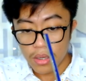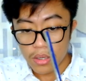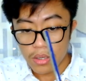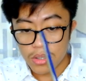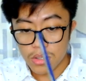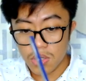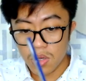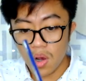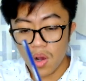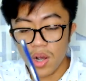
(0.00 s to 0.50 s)

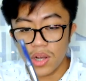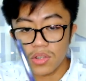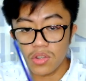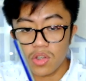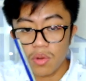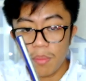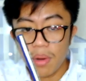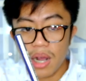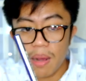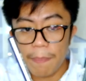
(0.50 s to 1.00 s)
So,
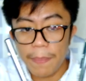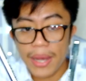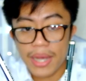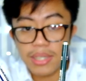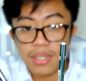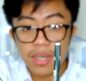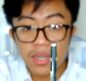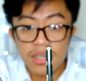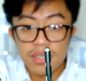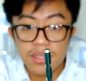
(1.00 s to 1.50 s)
itong mga
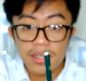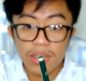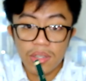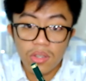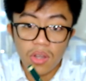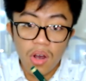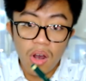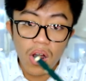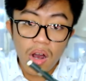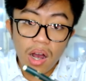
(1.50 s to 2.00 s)
pencils na
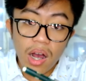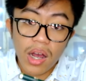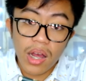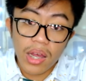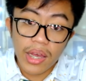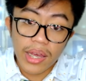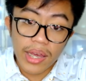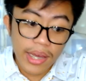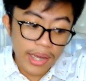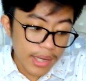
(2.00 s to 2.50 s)

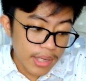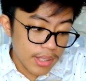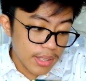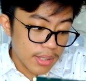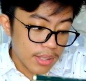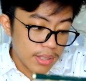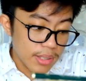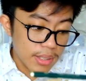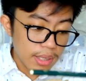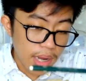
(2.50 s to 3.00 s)
to
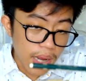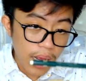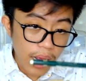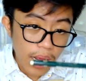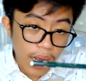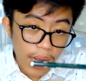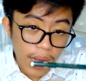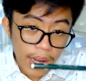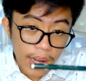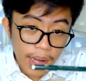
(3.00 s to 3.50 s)
is
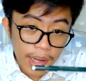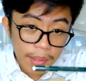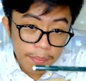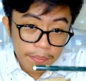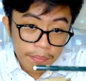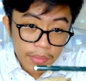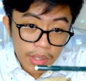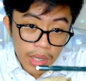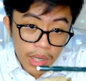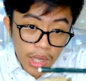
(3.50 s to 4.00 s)

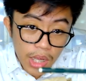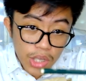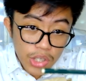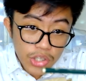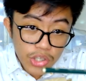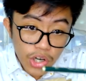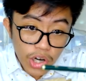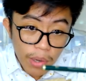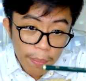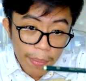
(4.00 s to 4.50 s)

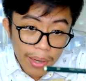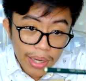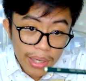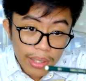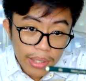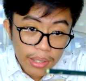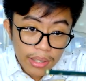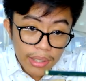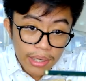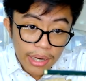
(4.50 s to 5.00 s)

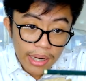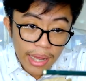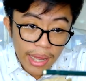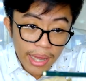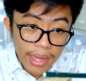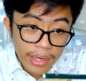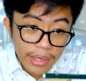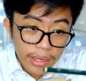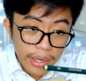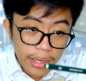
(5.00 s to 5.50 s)
German
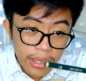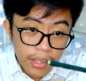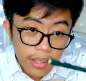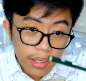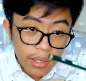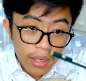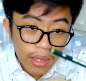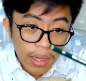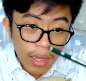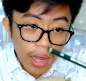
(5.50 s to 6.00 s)
lead.
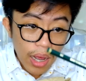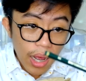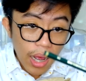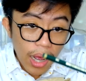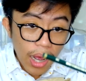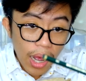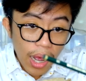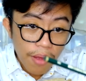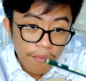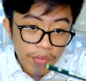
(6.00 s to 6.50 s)

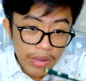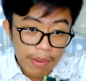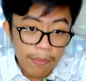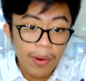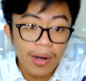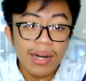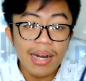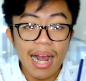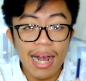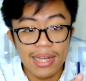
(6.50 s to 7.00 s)

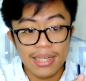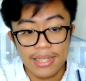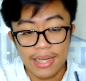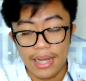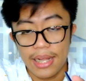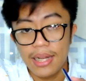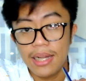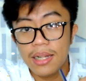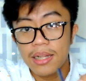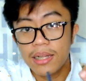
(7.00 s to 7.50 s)

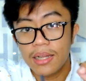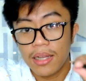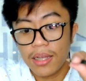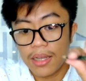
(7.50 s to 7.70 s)
Faber-Castell.